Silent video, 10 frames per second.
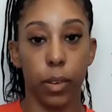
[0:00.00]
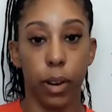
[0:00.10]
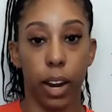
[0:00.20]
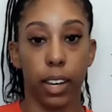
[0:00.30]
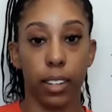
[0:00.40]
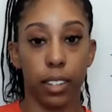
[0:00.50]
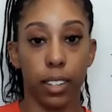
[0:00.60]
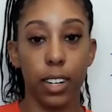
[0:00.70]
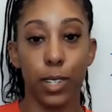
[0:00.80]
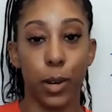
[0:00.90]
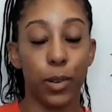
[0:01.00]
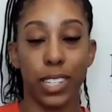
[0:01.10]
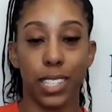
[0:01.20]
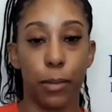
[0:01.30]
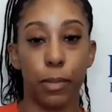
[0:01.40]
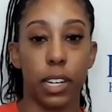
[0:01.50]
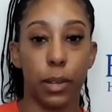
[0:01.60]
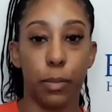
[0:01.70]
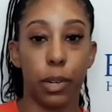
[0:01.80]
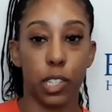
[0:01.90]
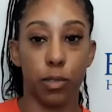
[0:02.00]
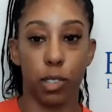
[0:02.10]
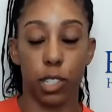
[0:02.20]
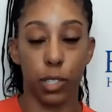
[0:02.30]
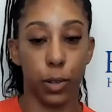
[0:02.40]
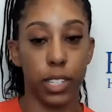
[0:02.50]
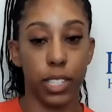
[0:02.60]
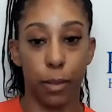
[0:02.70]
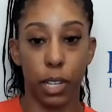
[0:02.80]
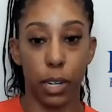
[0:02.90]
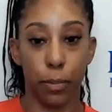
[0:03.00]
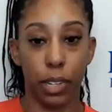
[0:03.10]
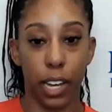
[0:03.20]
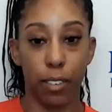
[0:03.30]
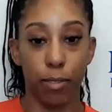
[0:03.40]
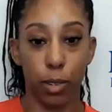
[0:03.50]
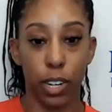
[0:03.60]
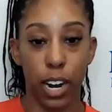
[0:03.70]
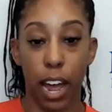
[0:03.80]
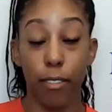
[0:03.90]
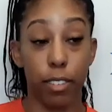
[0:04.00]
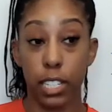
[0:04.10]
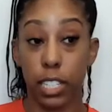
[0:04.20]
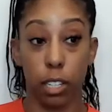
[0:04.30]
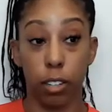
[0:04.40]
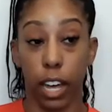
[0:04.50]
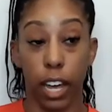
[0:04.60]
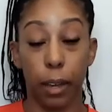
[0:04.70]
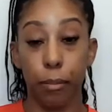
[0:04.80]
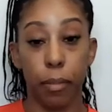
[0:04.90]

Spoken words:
Right. There's always something to push for. There's always something to play for every single game.